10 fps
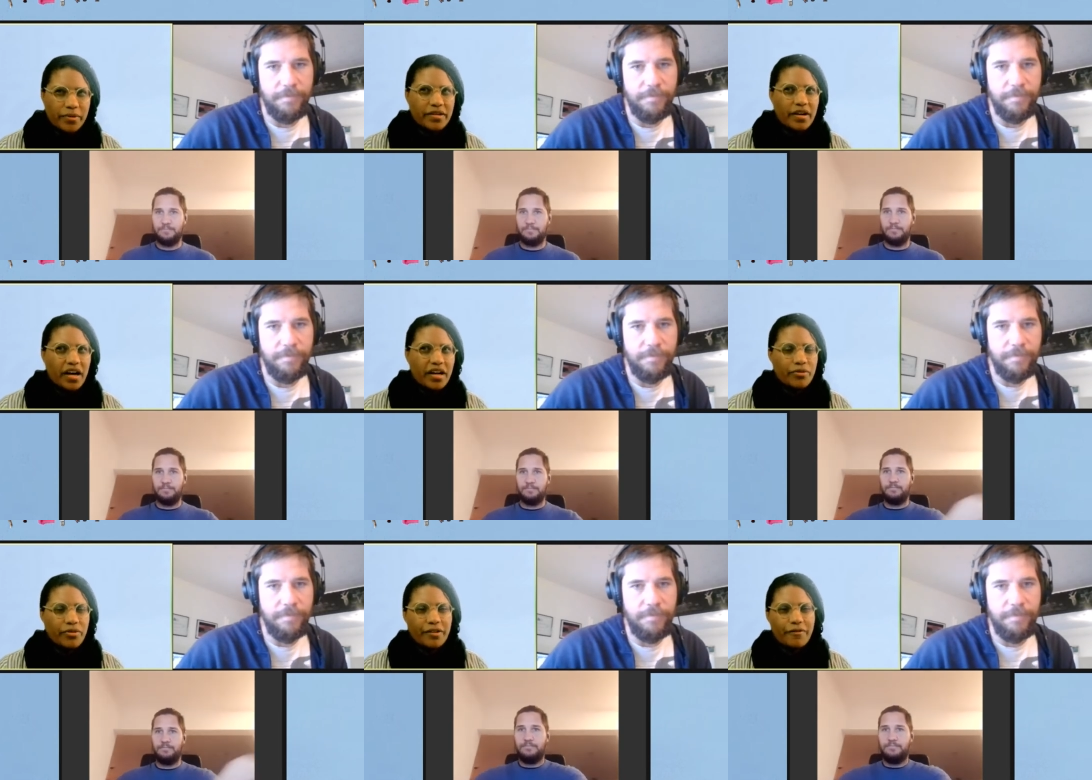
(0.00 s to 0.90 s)
Speaker 1: with the
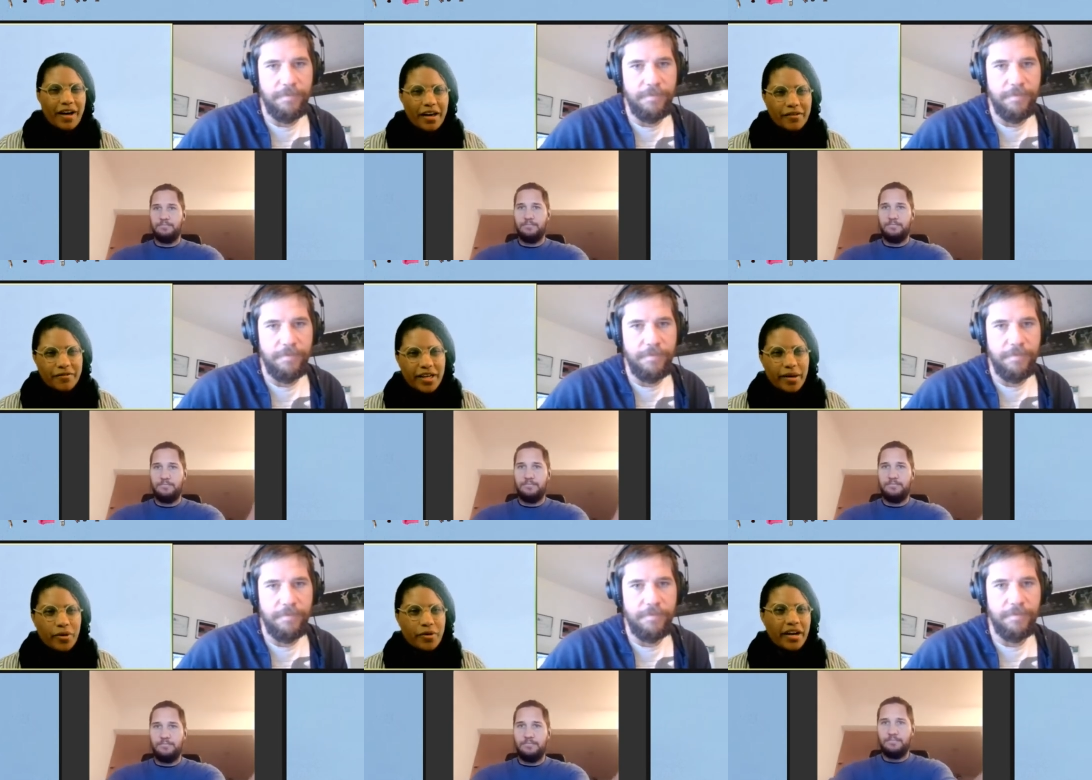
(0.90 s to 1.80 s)
Unreal Five
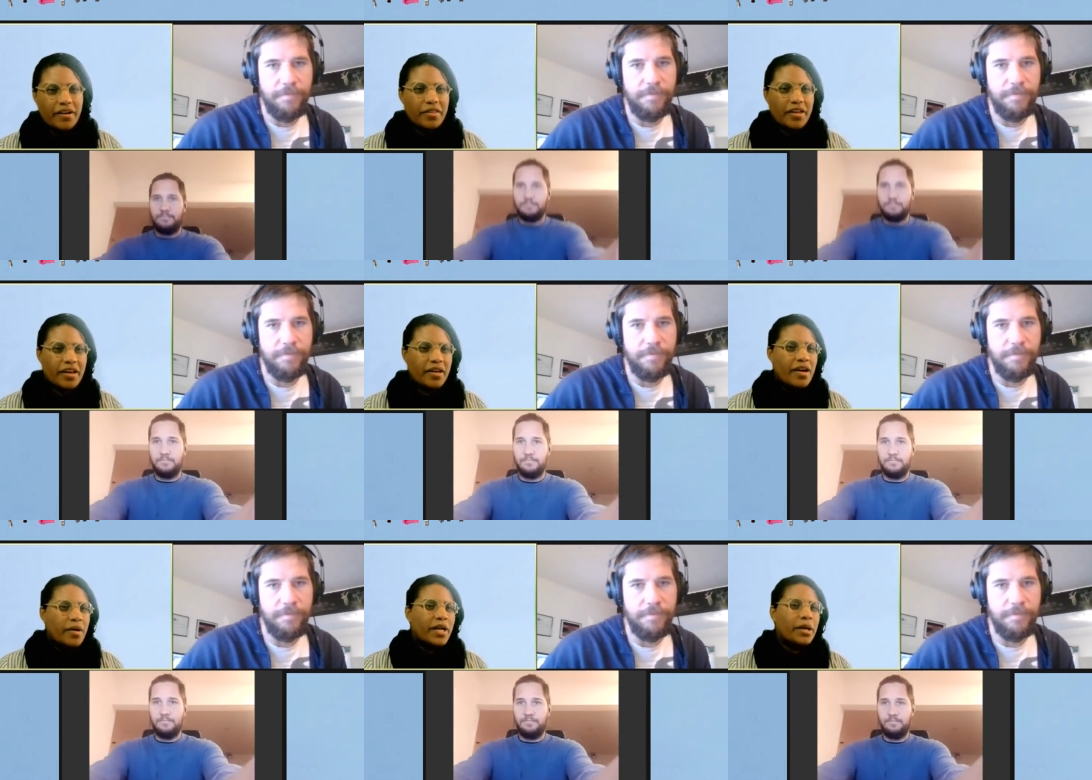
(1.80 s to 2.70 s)
demo and everything,
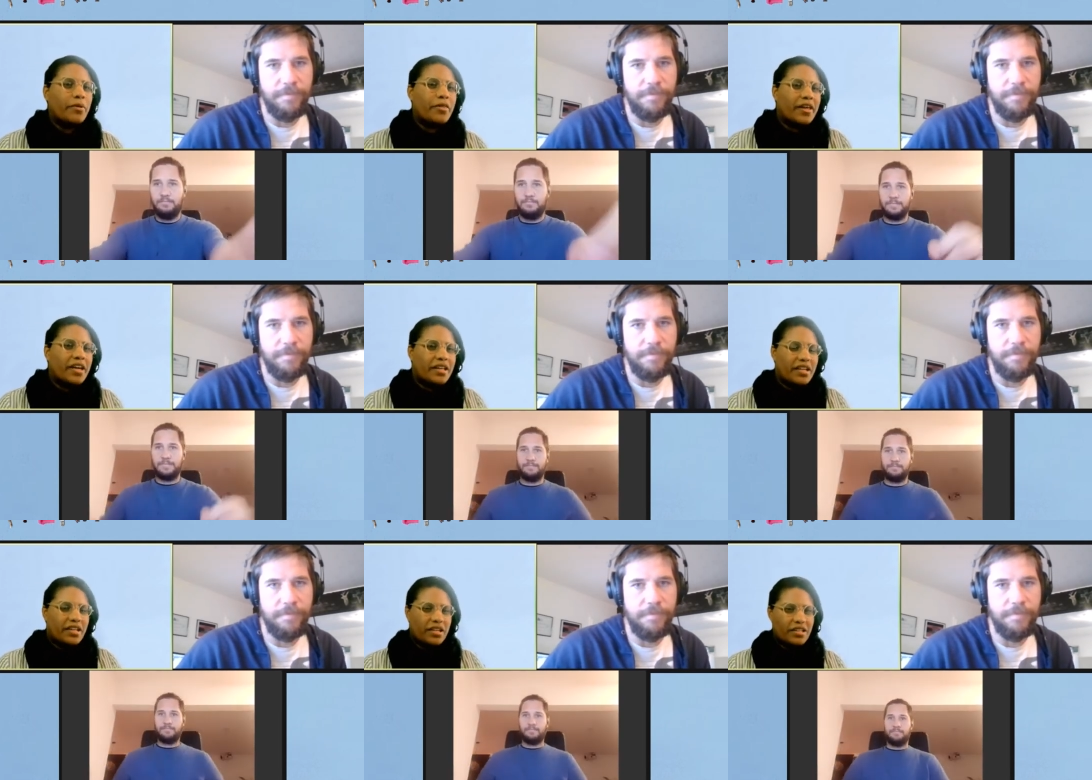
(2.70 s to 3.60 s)
people think
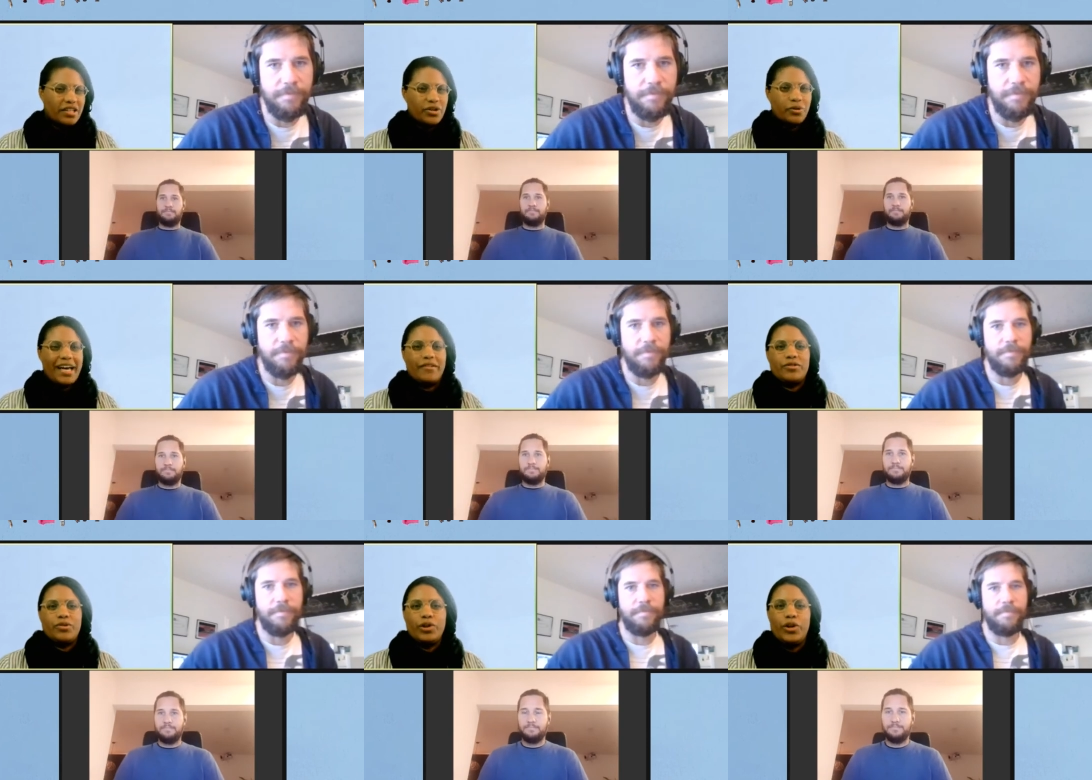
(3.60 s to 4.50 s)
they they don't have
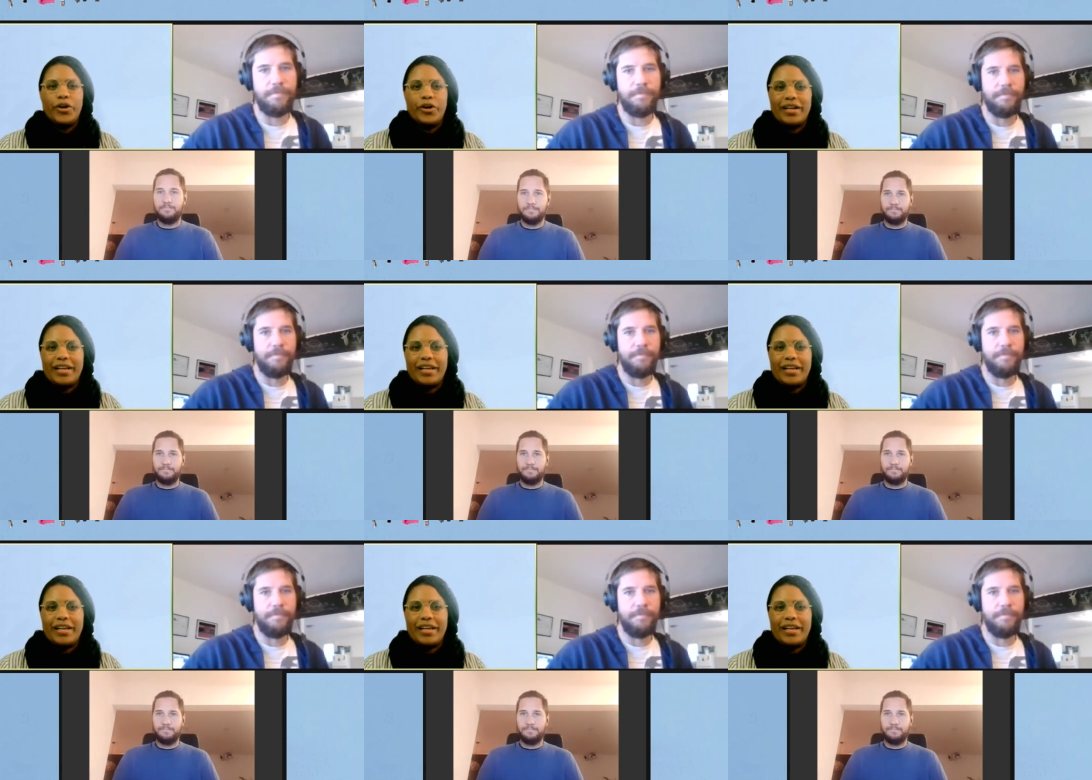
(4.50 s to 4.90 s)
to learn